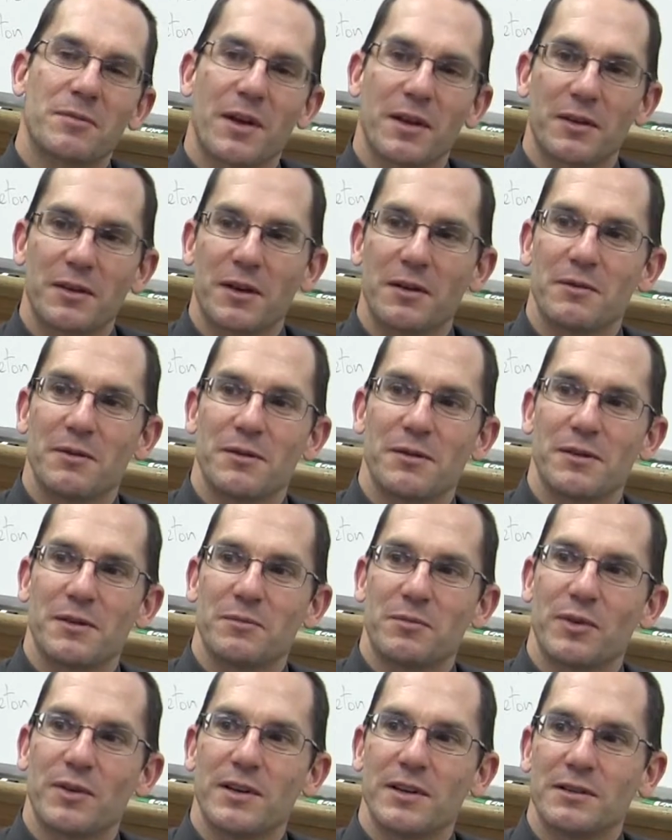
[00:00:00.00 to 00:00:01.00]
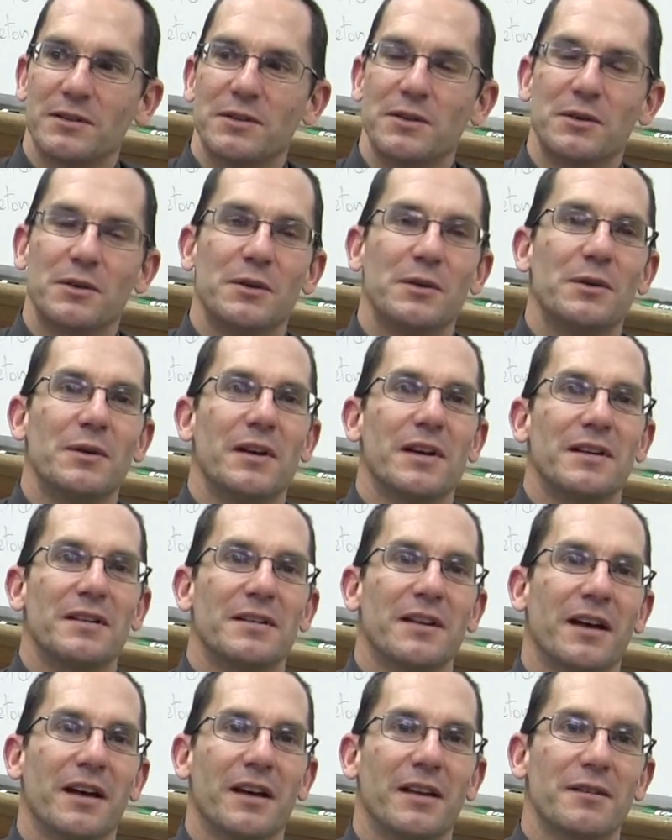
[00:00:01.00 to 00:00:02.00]
I thought we were only printing 2 and
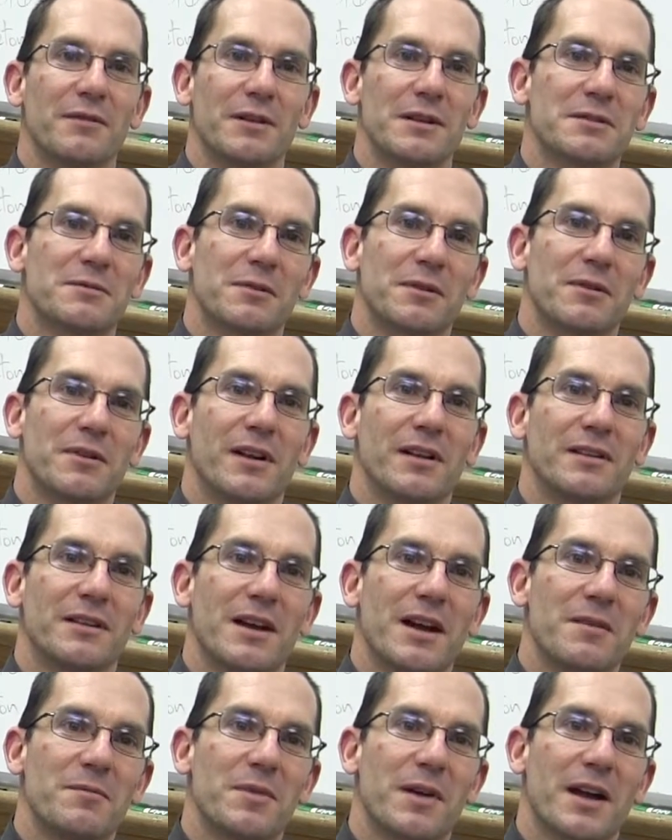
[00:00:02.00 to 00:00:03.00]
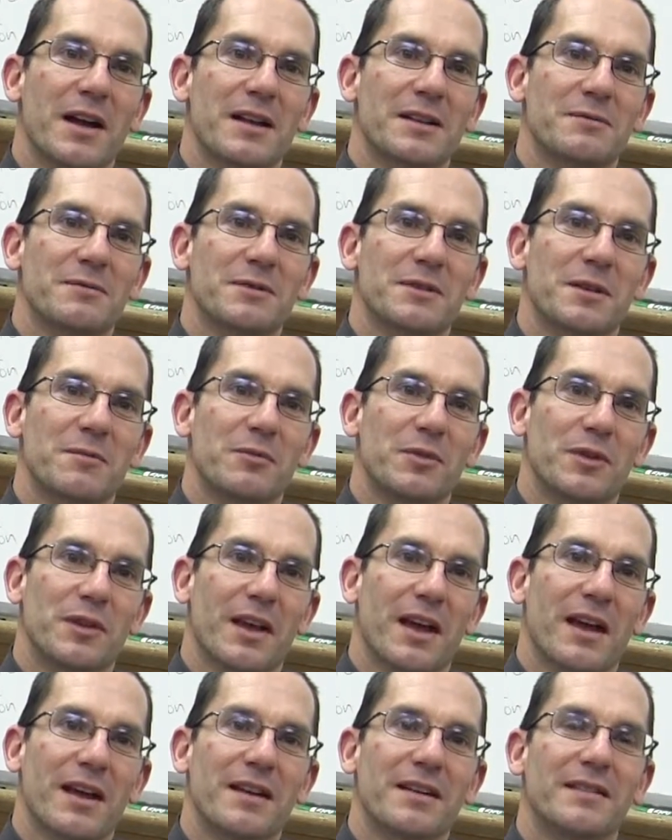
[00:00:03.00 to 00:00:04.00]
the rest were going on the iPads. What's up with
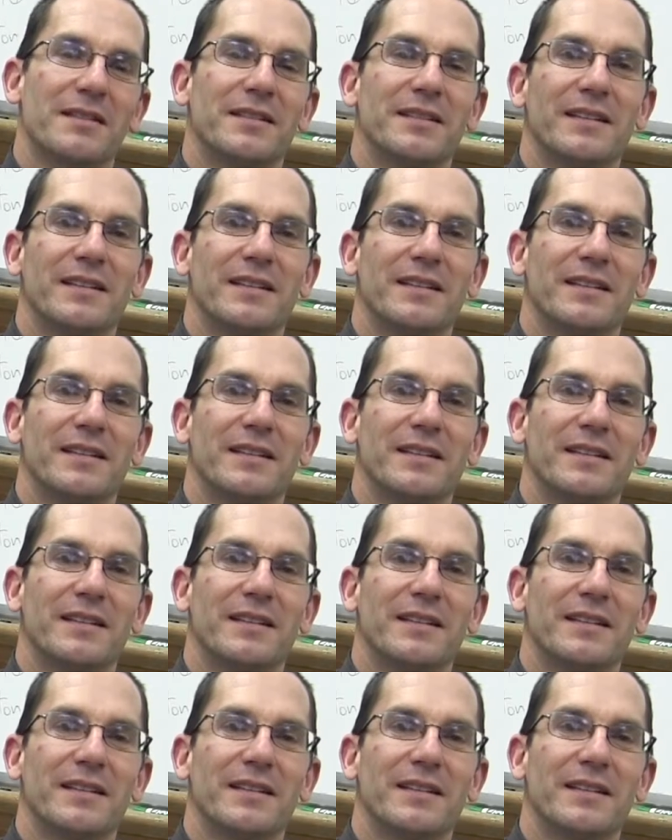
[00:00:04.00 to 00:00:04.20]
that?